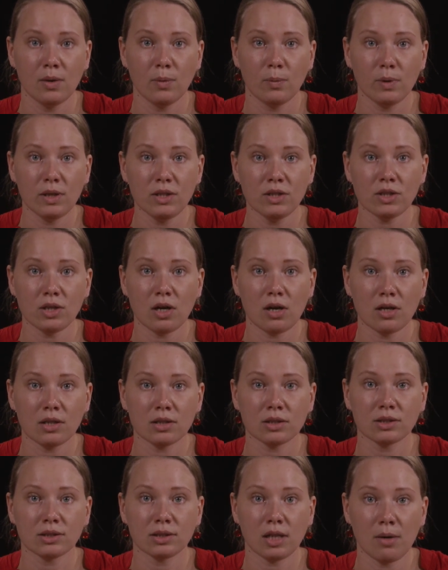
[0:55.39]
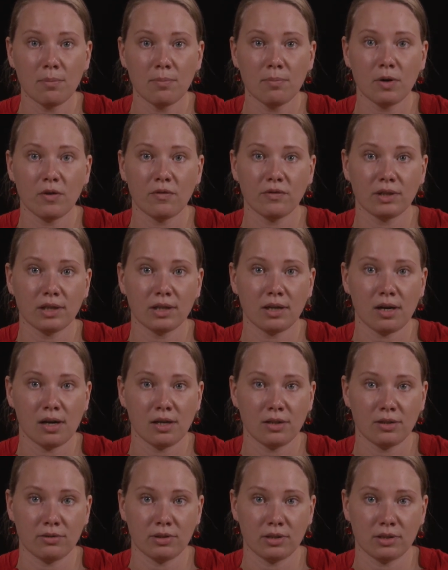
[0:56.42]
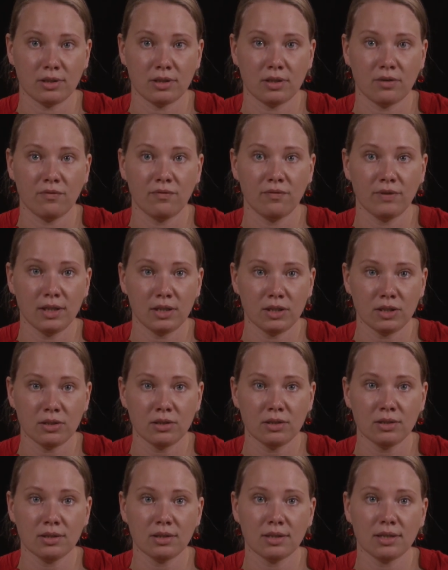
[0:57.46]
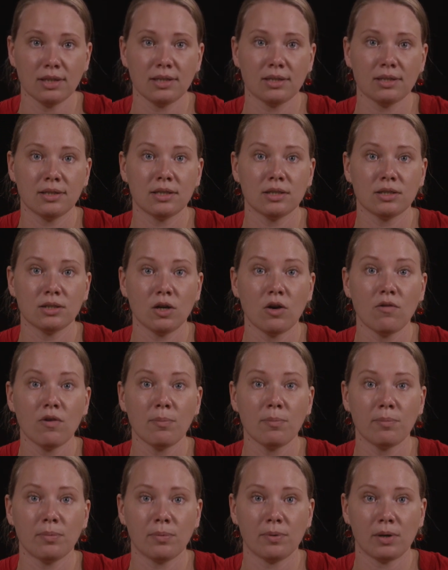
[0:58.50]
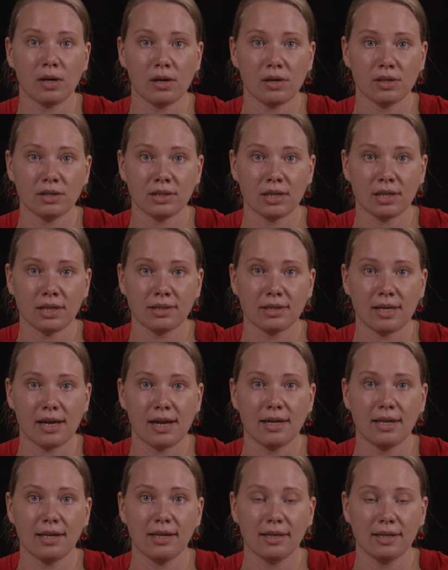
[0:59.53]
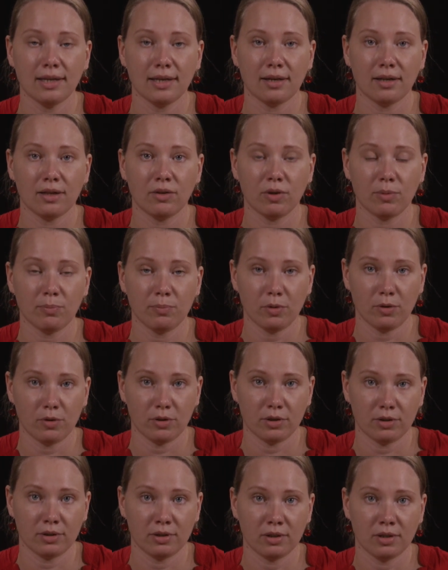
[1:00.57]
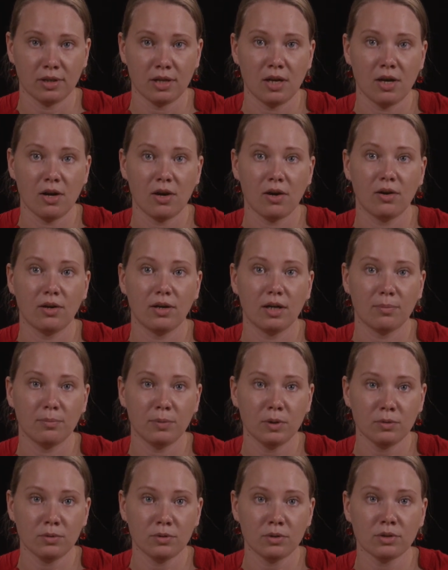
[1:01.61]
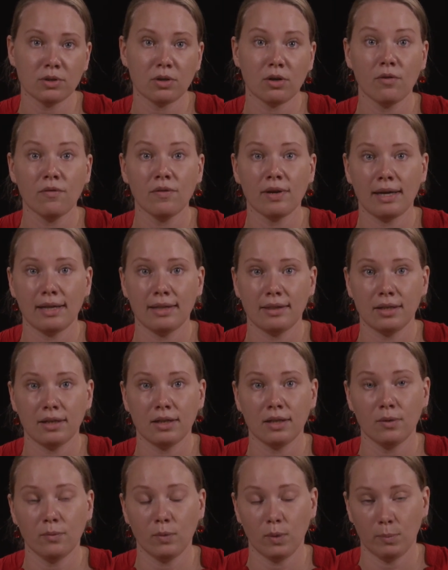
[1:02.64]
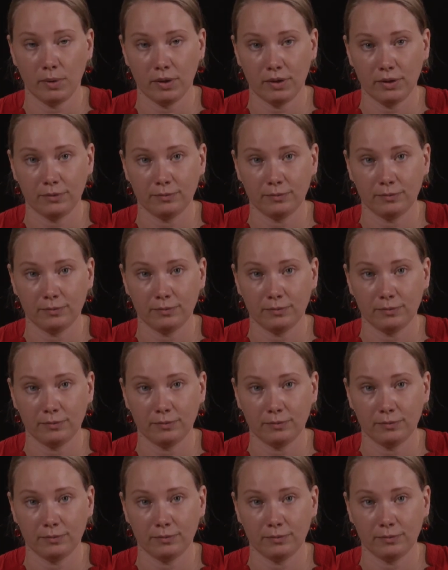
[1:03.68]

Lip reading: which are some of the countries featured in the SOA project analytical report on abuse of elderly women.